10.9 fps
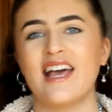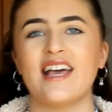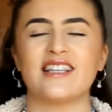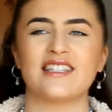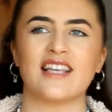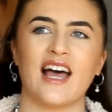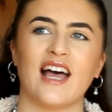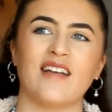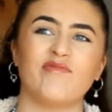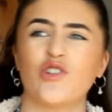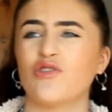It's
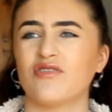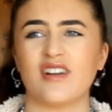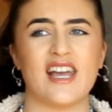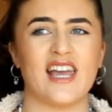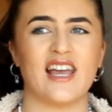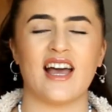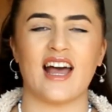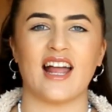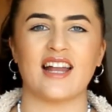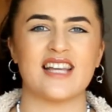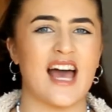jewellery
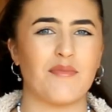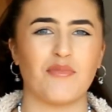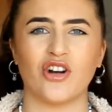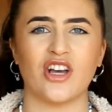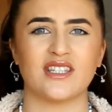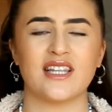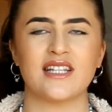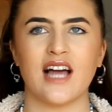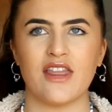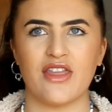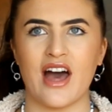and hair products, things
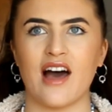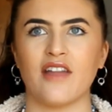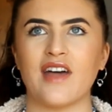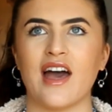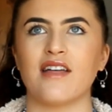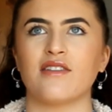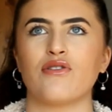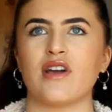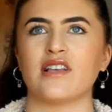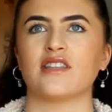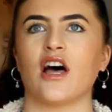like that. They're
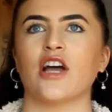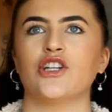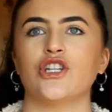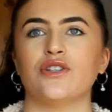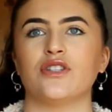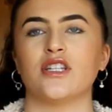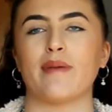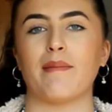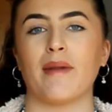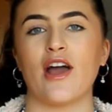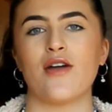things that I choose to
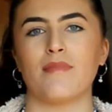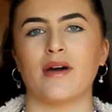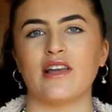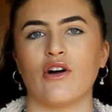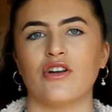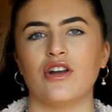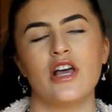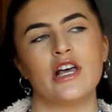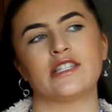spend my own money on.